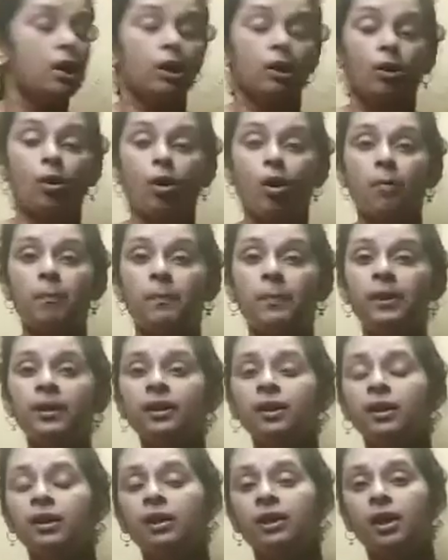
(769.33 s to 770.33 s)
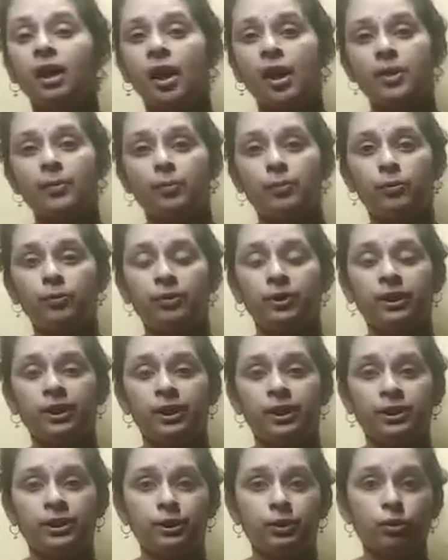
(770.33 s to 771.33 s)
copper
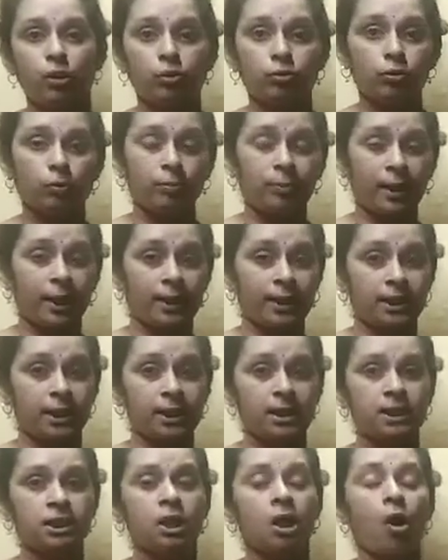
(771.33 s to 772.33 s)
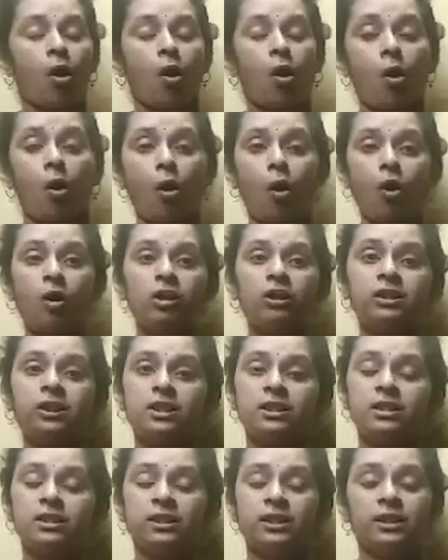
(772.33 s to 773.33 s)
carbonate. You have to practice all
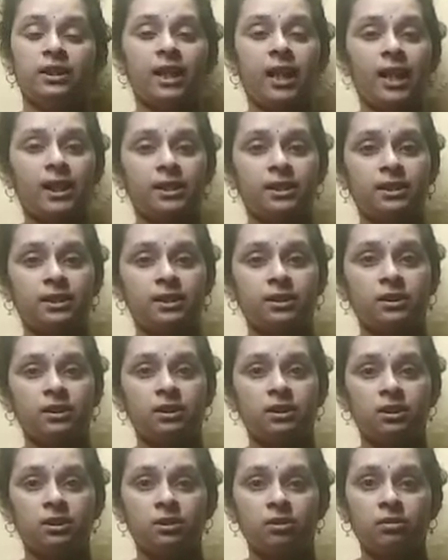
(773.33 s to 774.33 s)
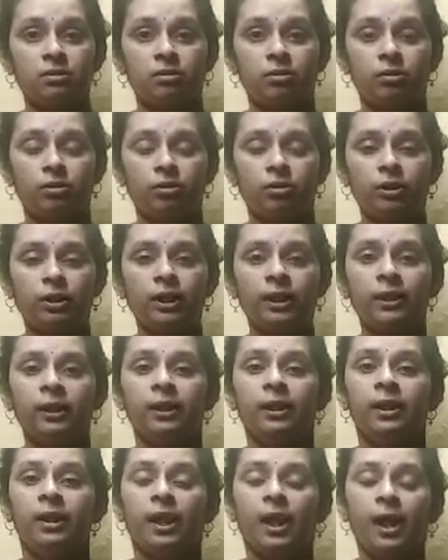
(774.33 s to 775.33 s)
these reactions. Okay,
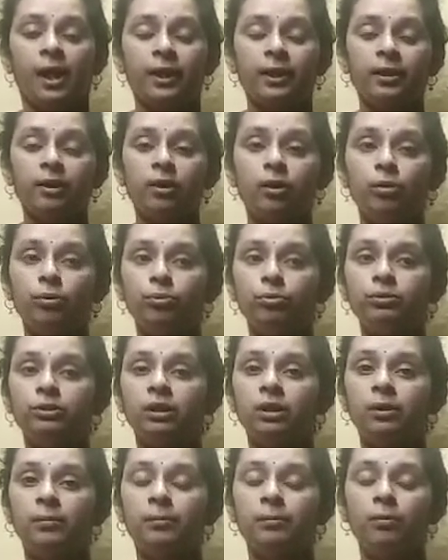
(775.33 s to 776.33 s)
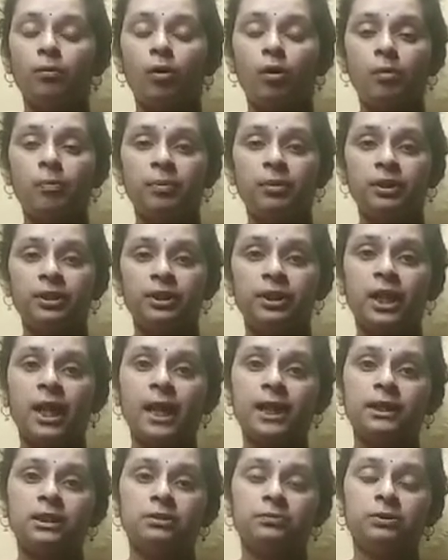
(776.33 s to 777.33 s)
and how the copper
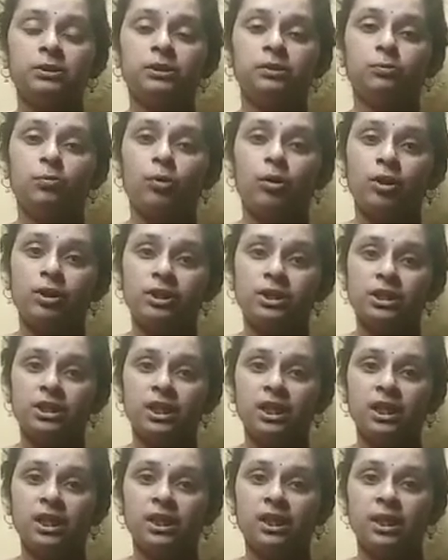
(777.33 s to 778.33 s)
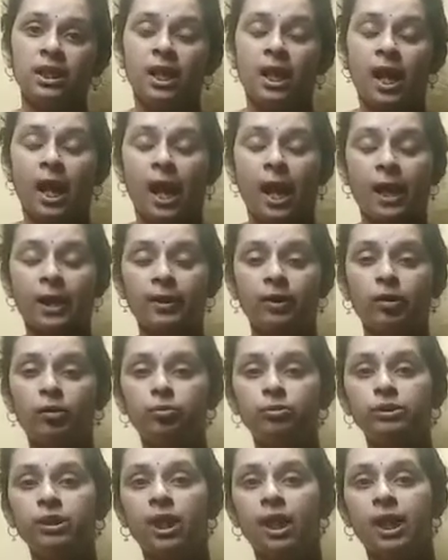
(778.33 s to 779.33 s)
reacts with moist air and
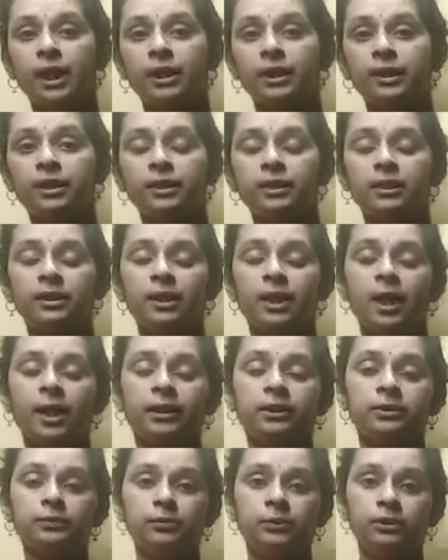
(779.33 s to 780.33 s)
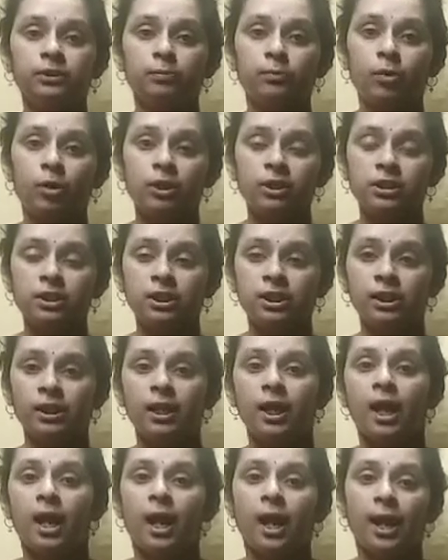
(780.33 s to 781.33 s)
how the iron reacts with moist air
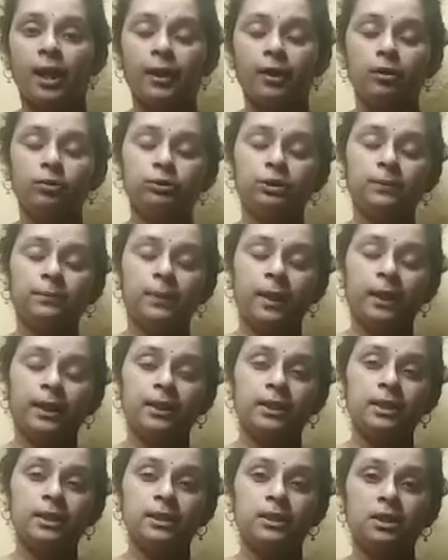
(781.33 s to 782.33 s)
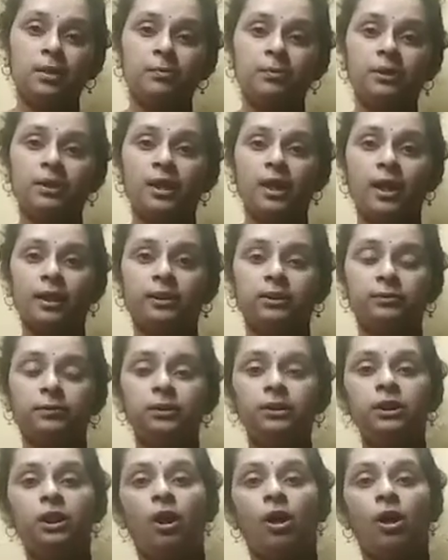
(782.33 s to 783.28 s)
and how the magnesium reacts with